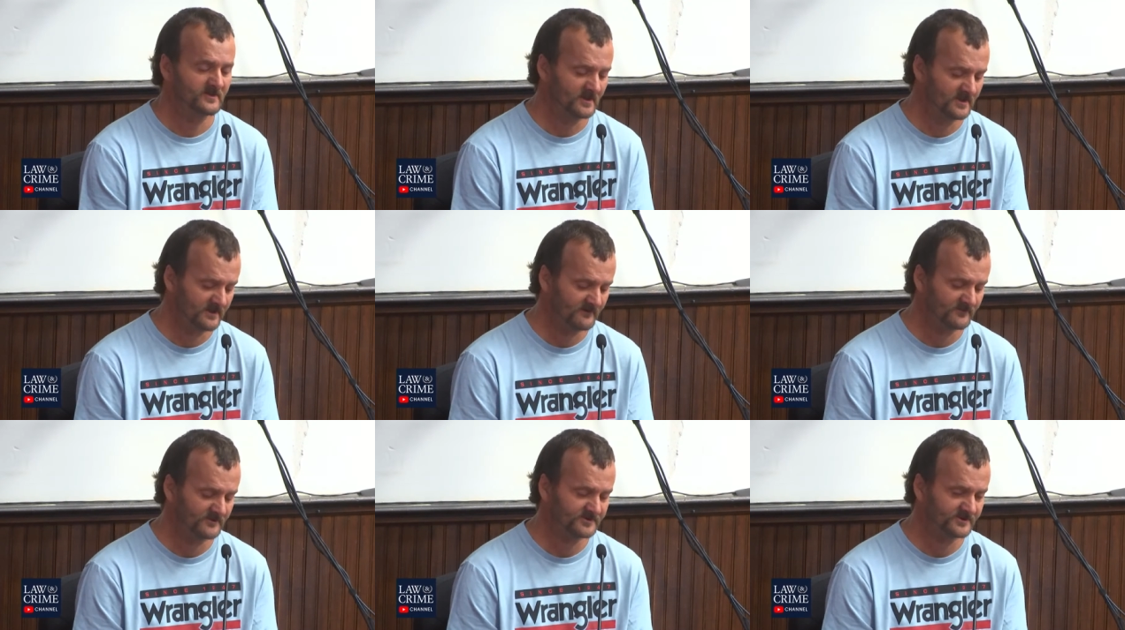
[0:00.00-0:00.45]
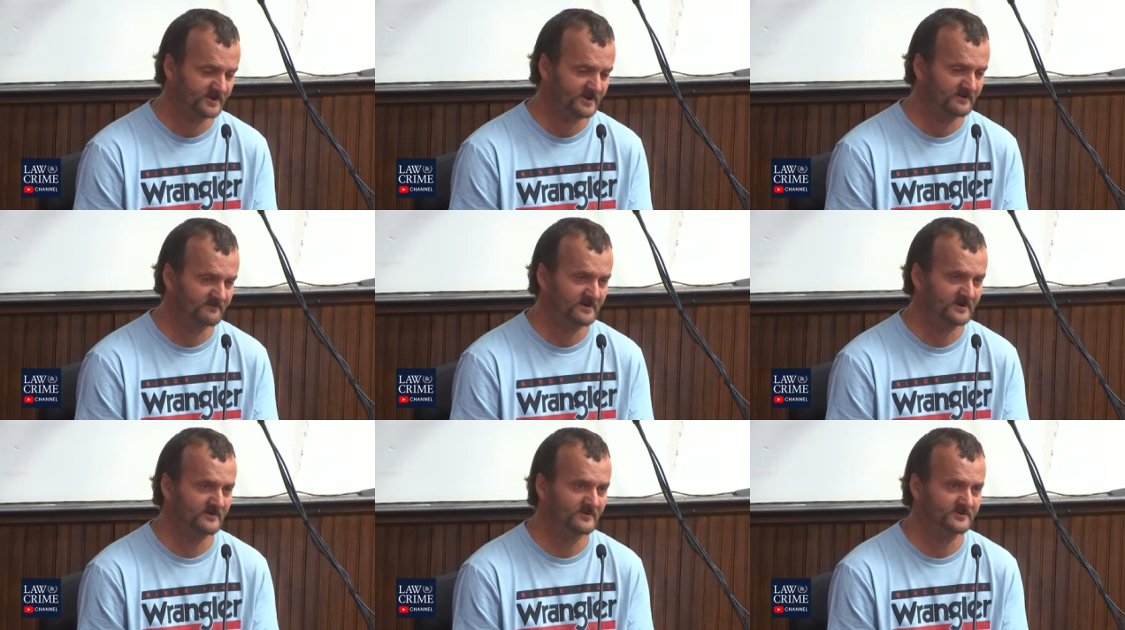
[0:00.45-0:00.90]
Every
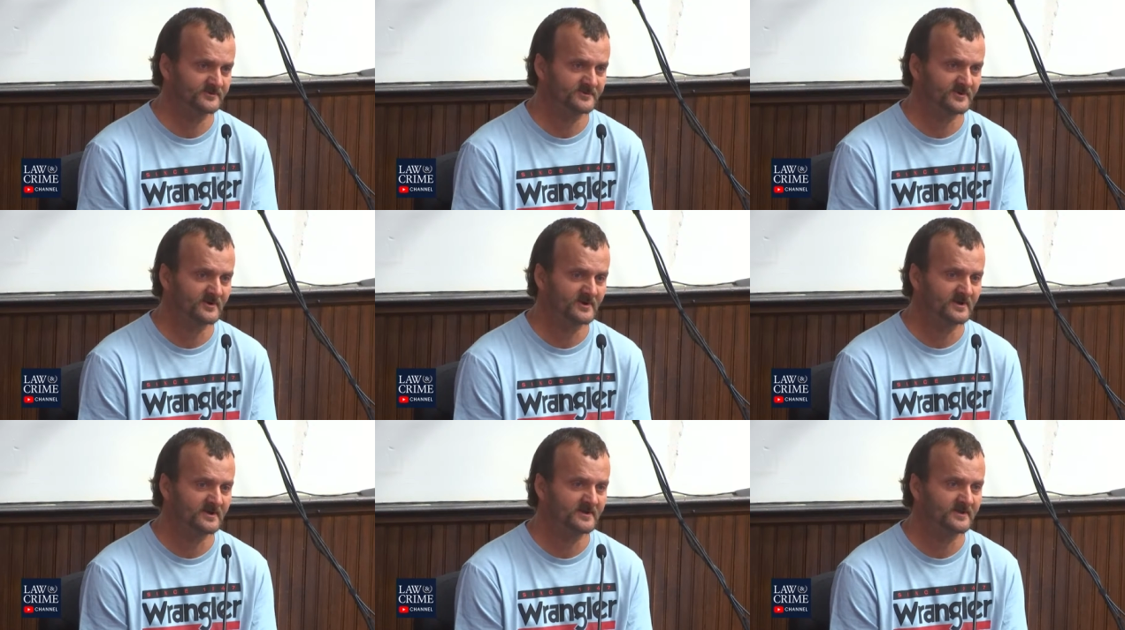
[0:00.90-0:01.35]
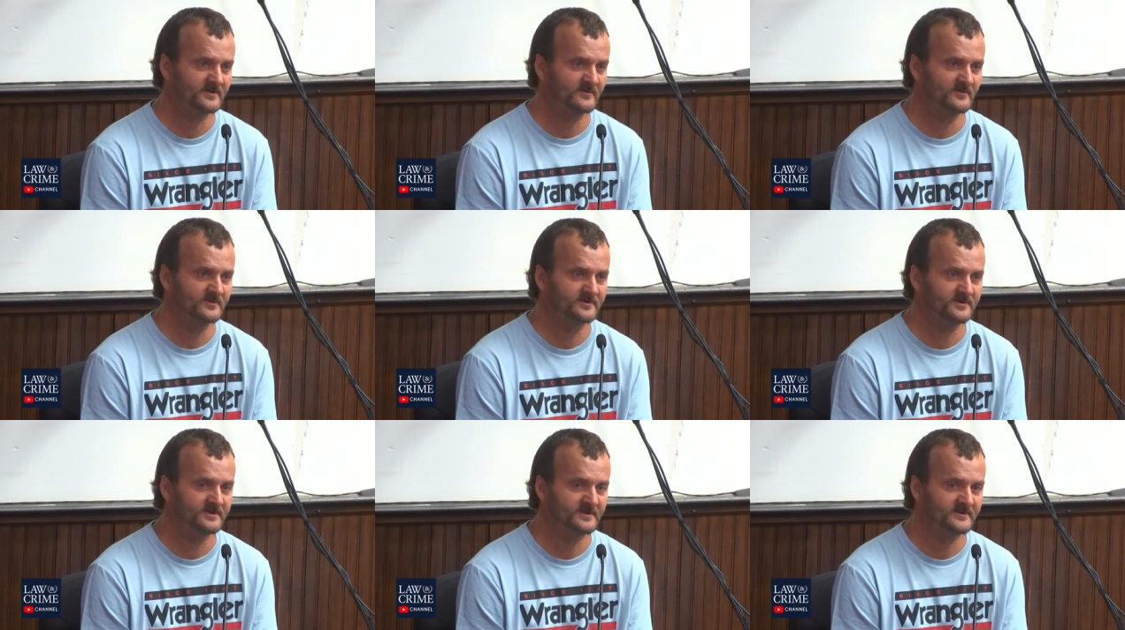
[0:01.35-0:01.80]
time I would try, it
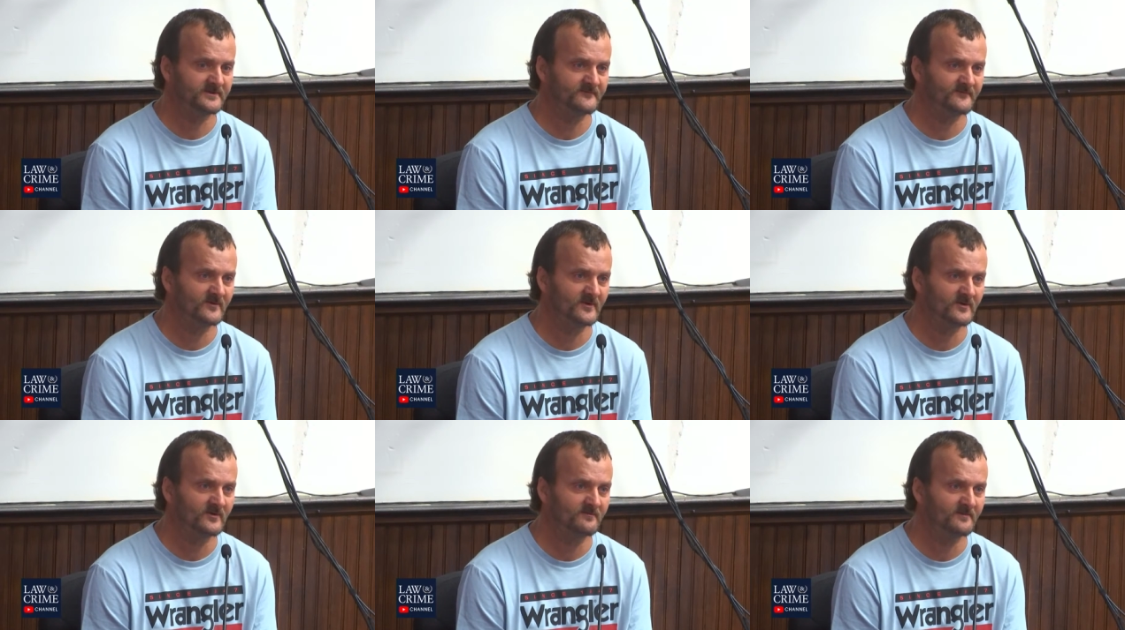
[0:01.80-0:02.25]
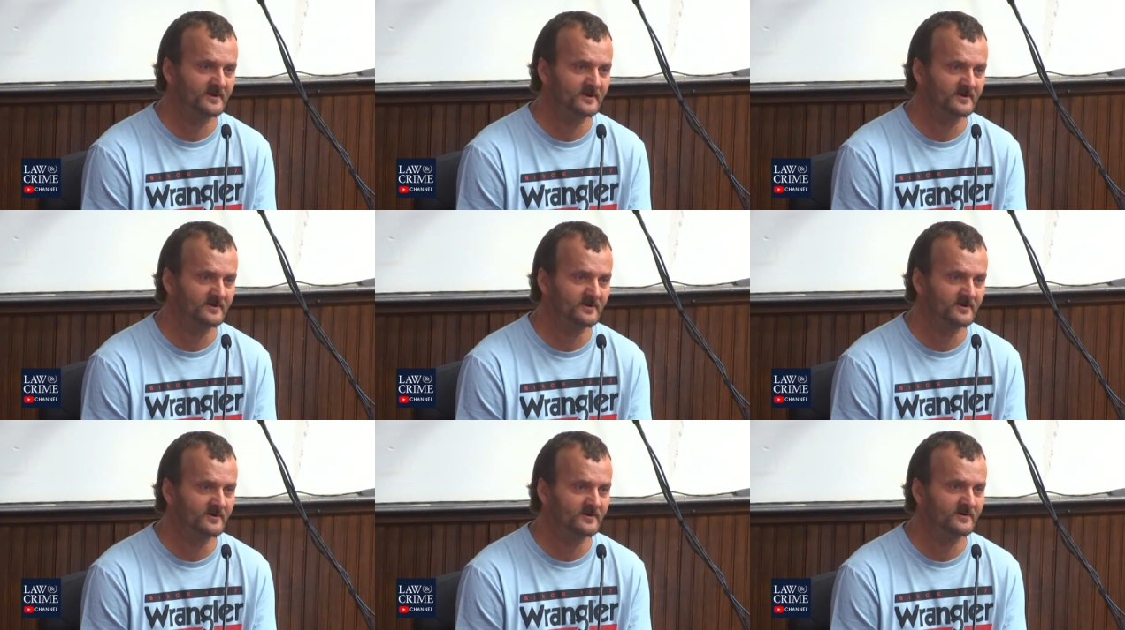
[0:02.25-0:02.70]
would default my
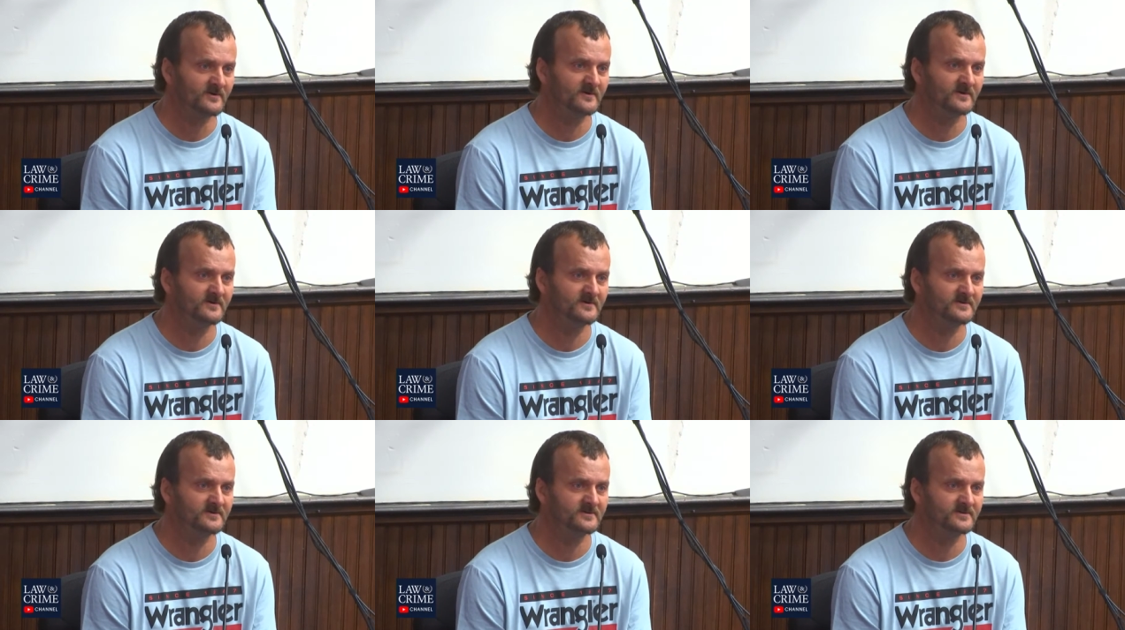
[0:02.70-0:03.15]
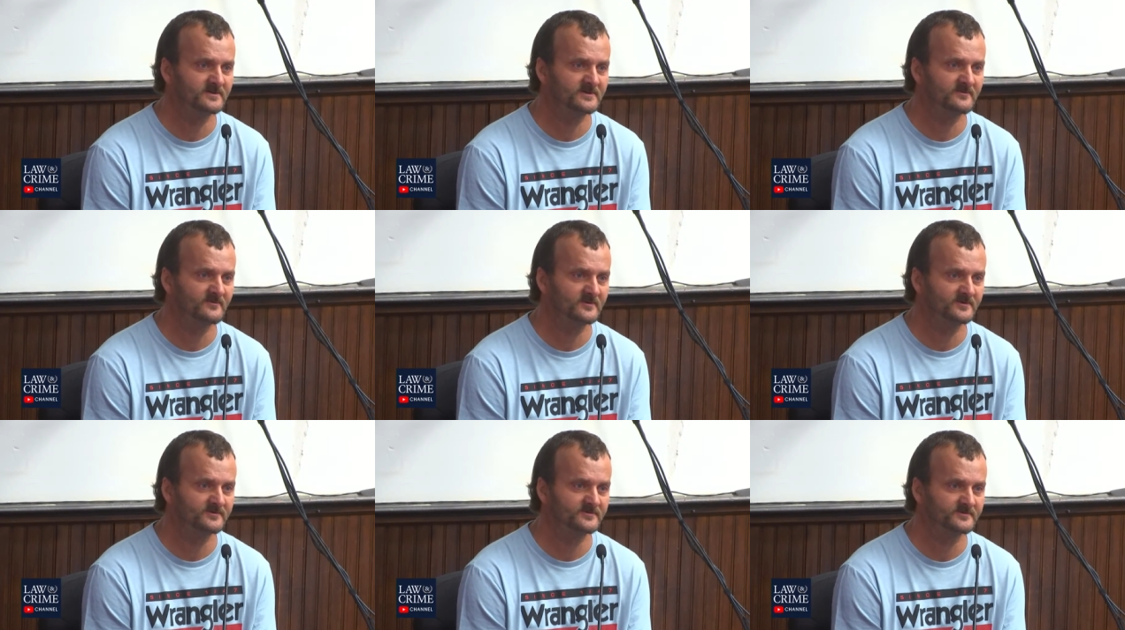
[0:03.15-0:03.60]
call.
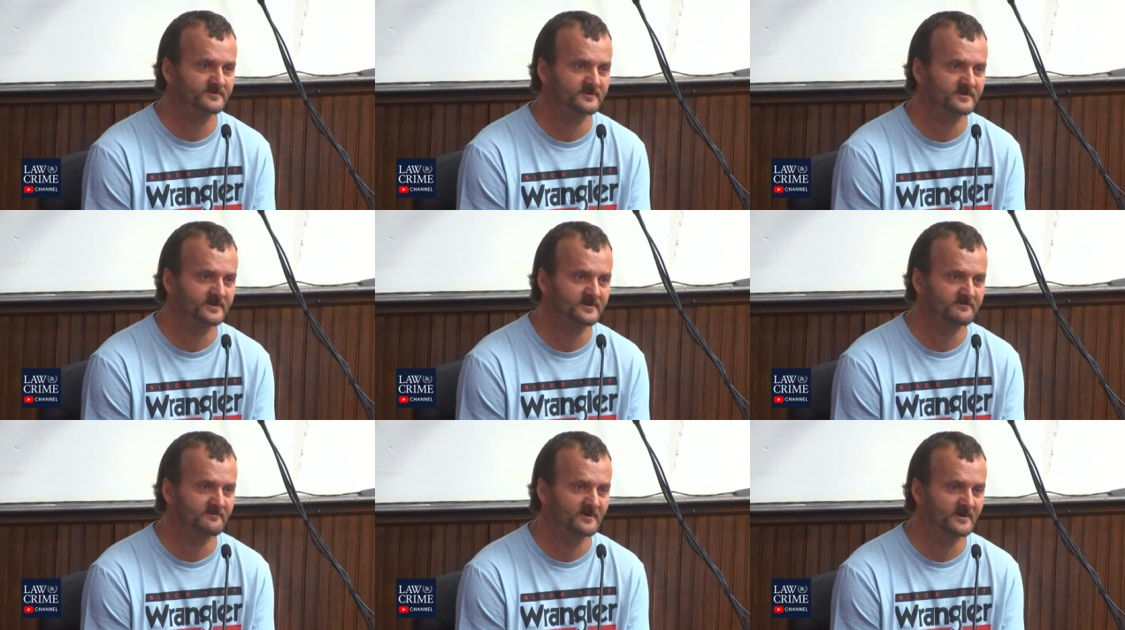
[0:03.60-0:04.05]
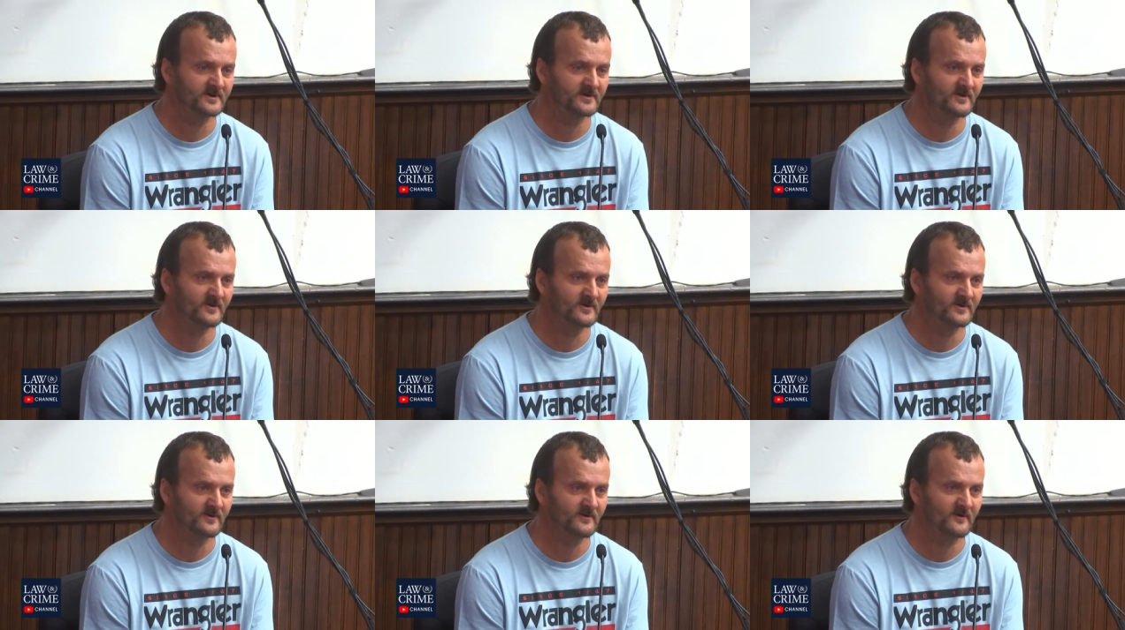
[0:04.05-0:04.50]
It would kick my
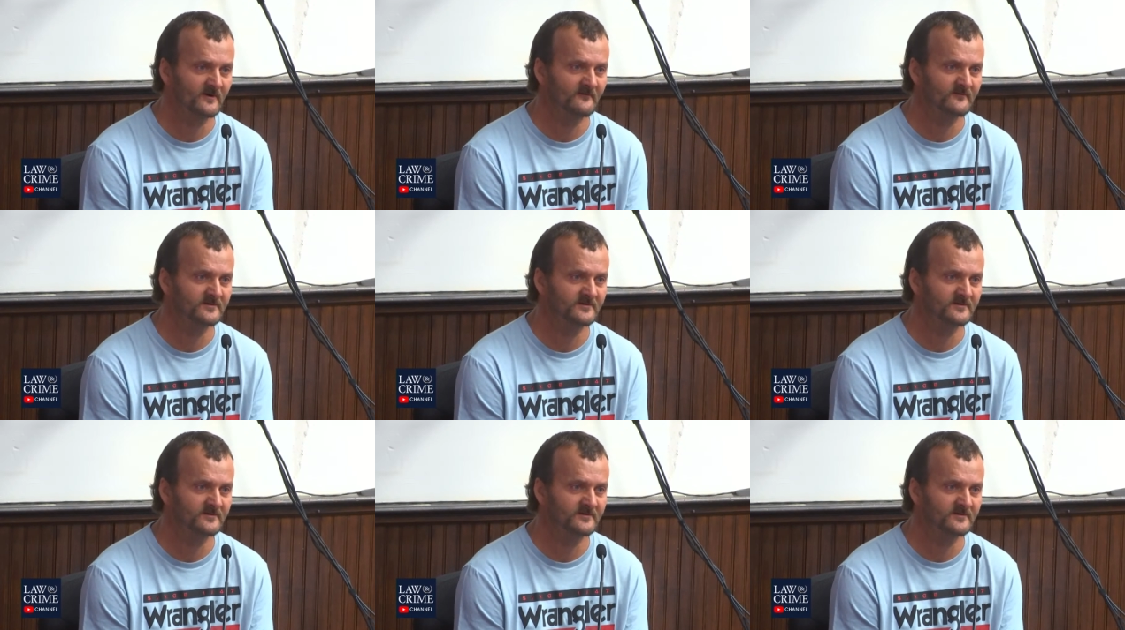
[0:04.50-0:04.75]
call